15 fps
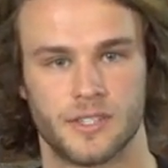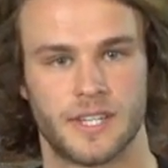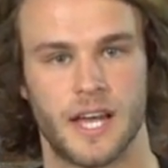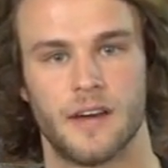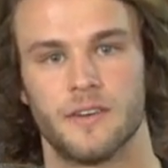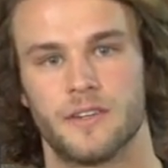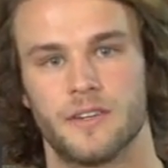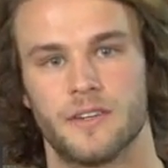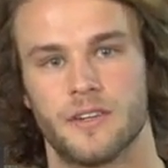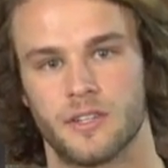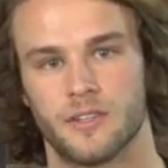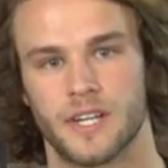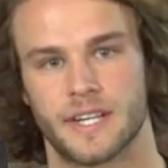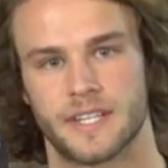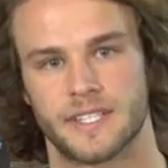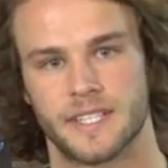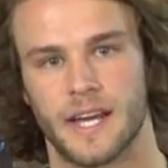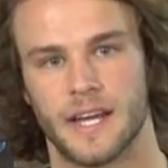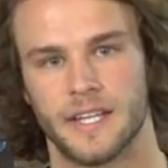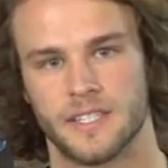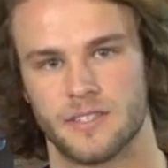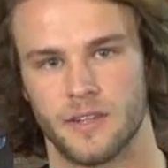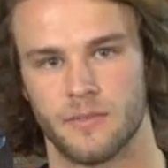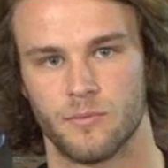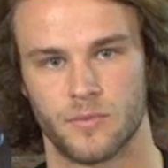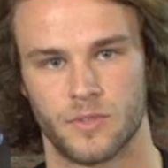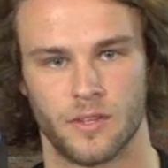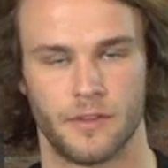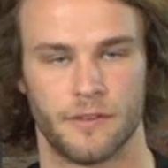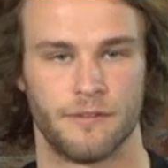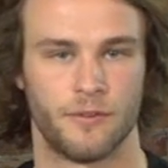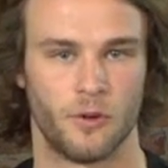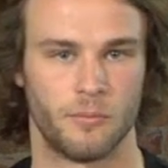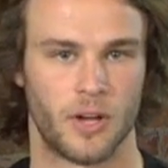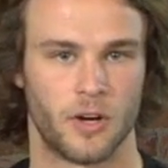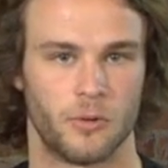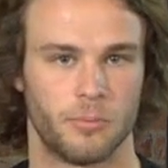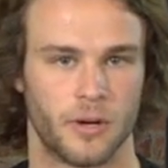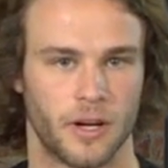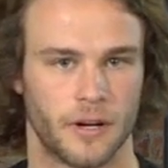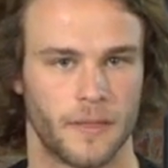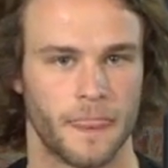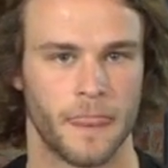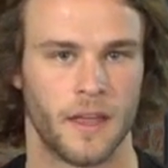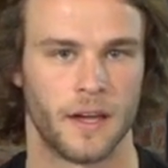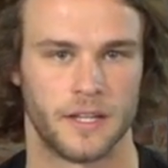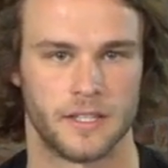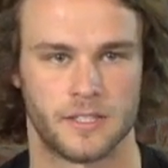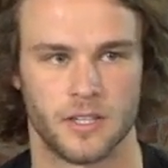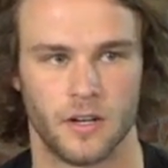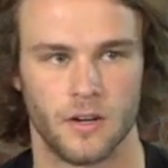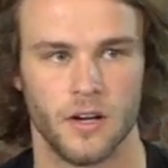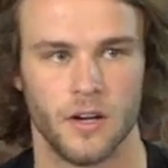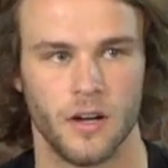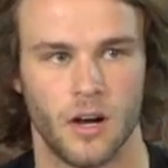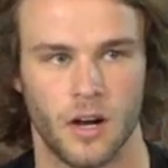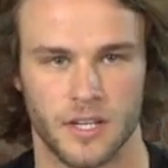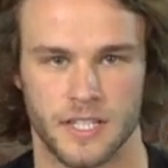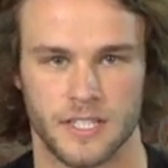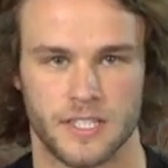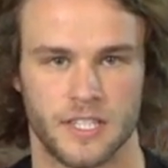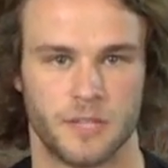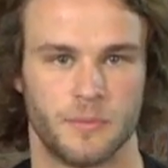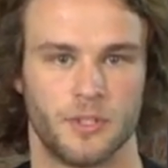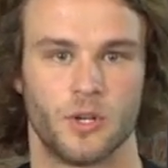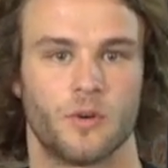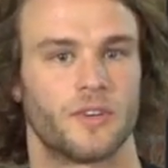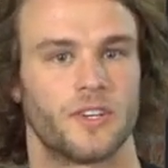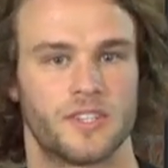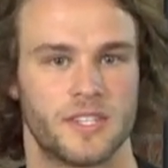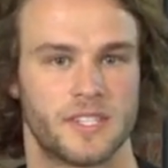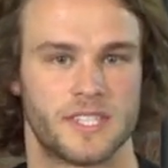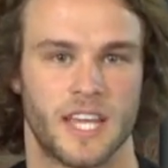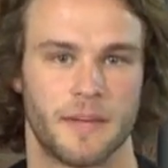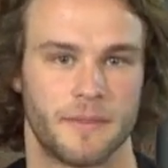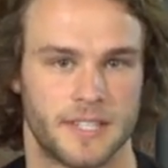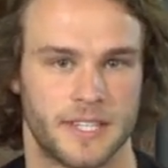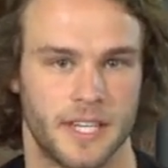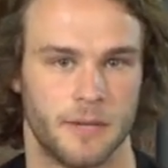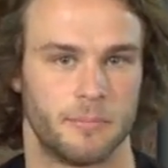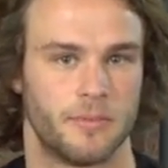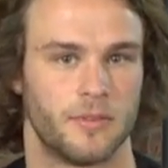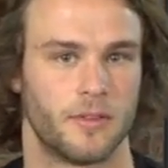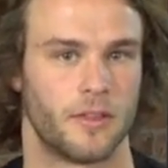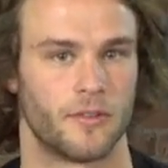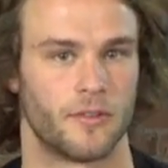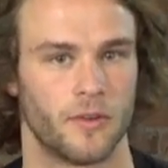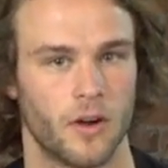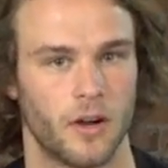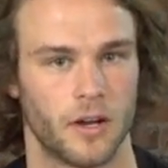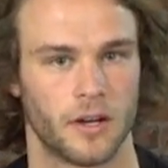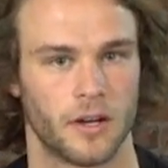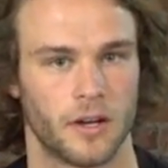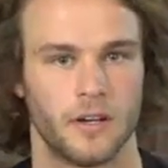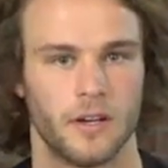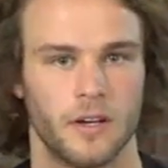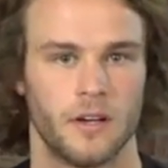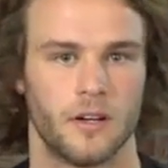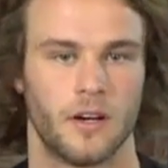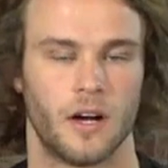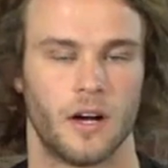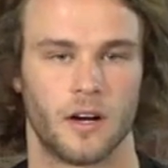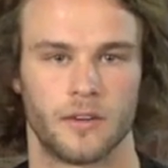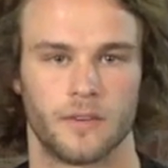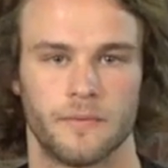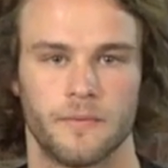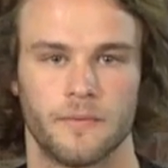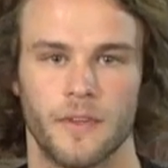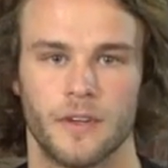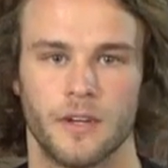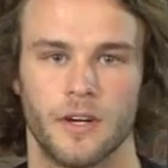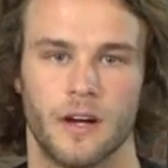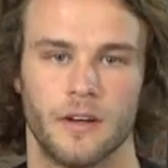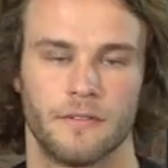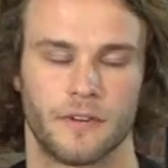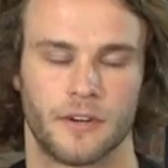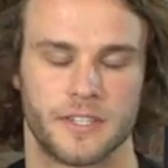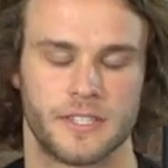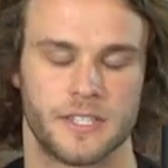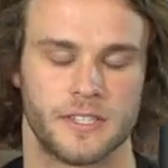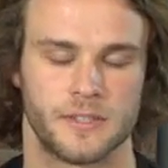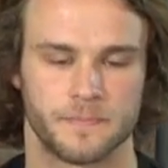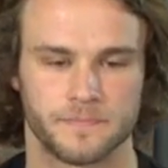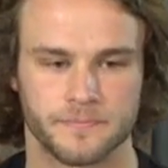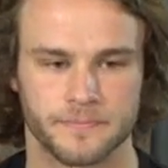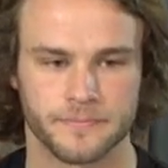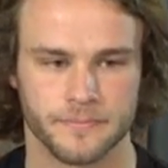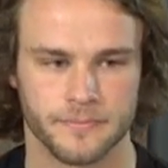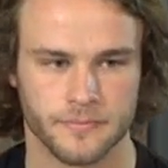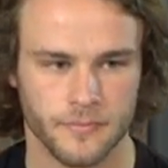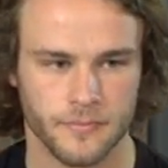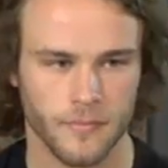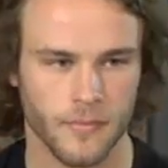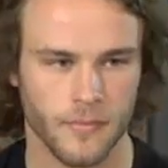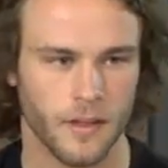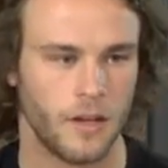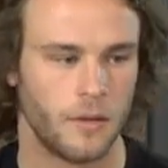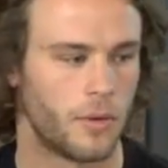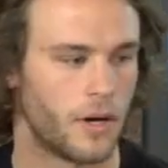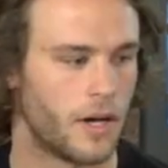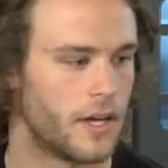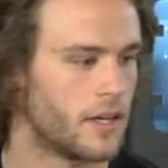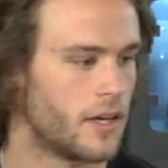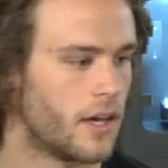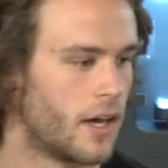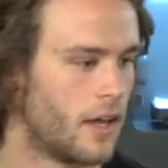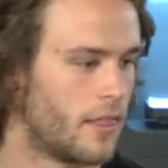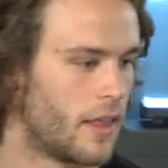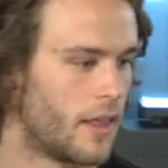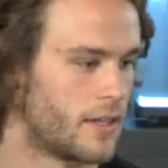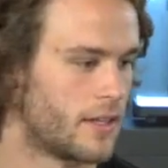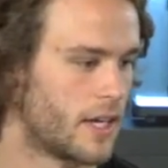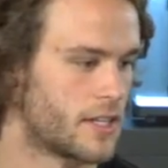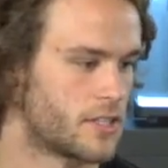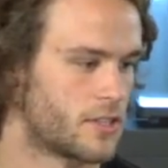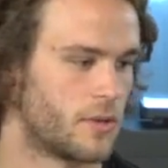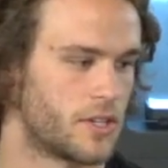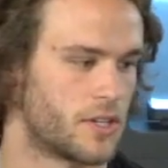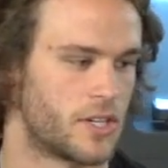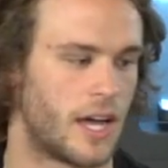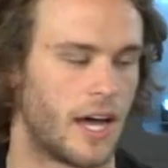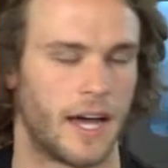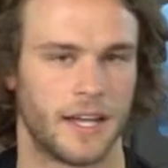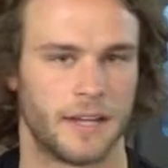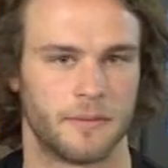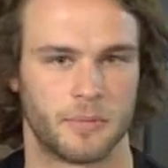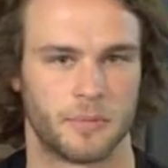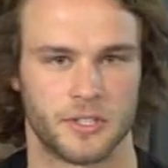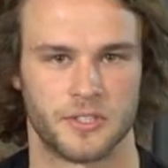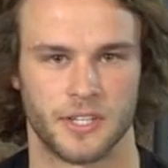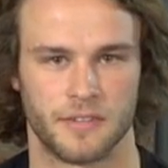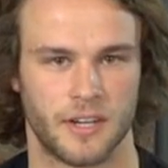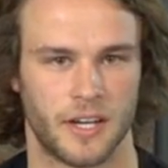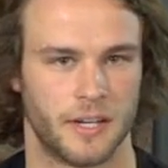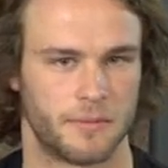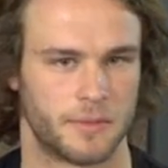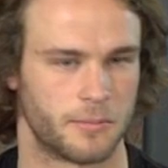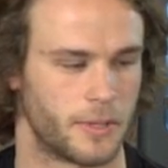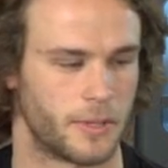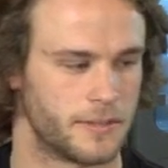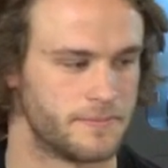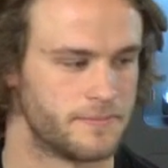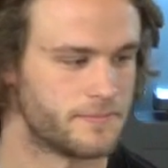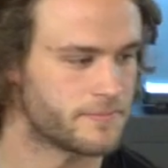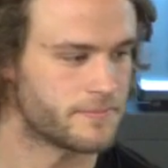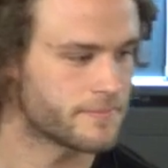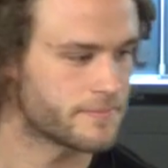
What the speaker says: down to the correct size to the full metal part. And so our density, we don't reach the same as hip through our furnaces. But that's a good question. I personally have not hipped a part.